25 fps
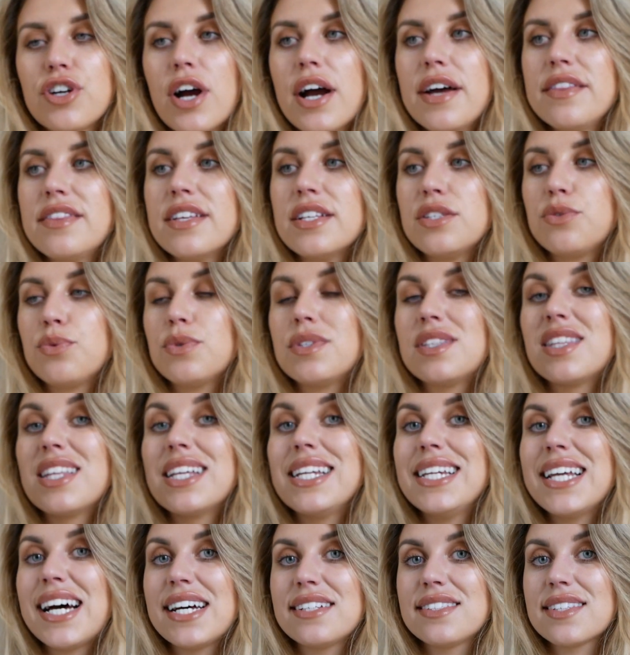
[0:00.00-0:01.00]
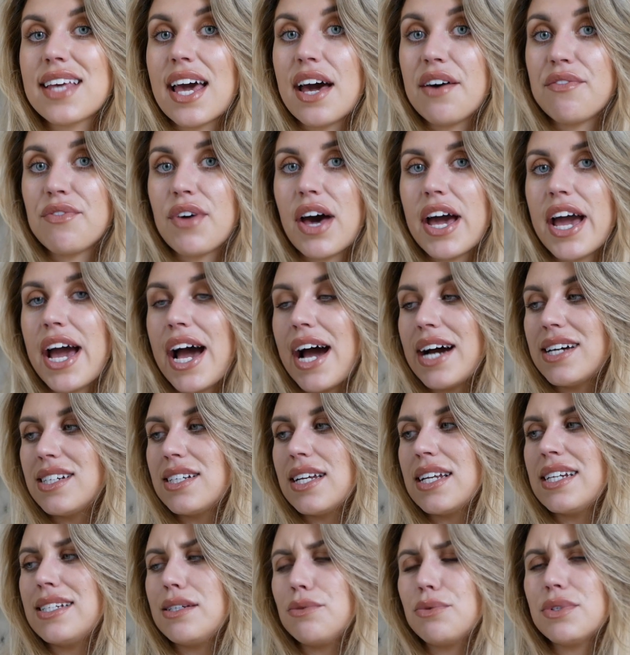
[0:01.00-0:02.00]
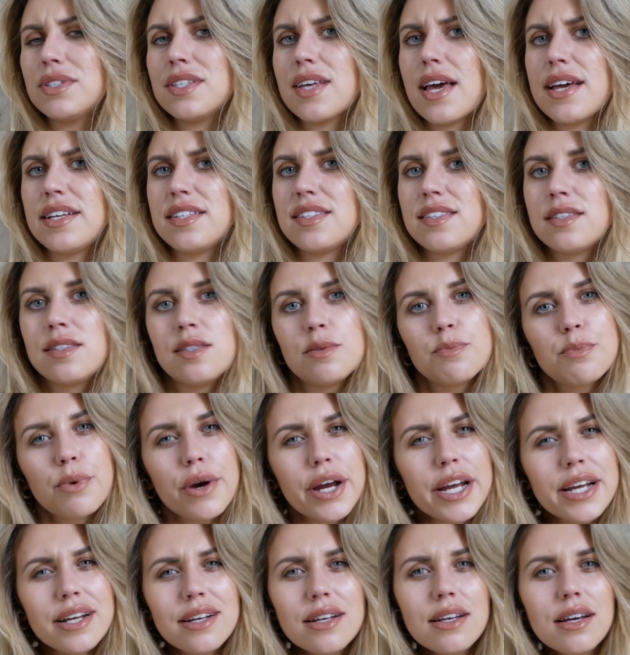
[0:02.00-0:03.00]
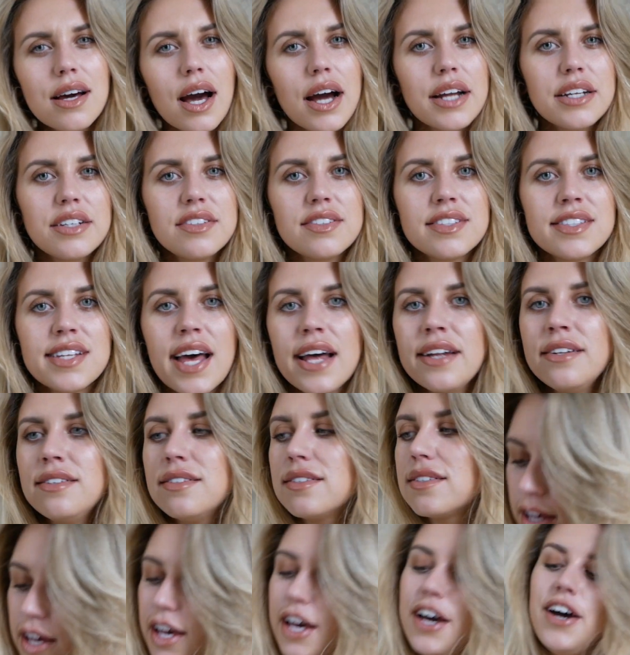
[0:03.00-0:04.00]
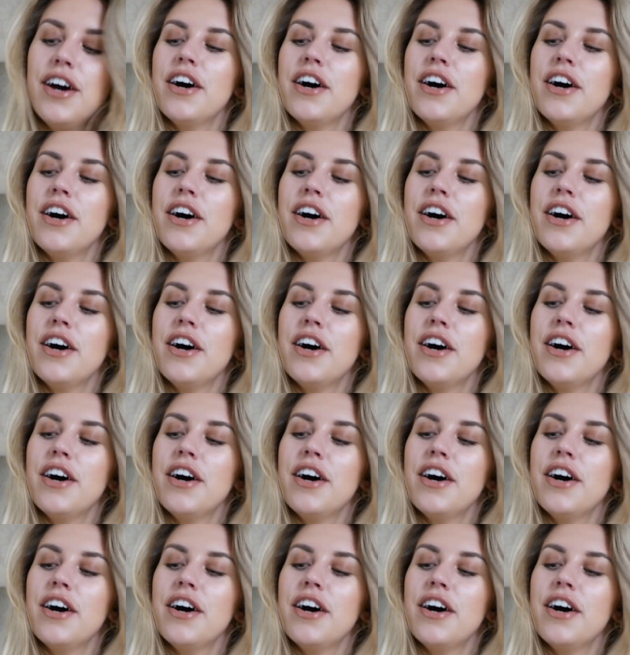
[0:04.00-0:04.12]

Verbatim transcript: tried this was the last cam that I had, and it was a spring kind of scent.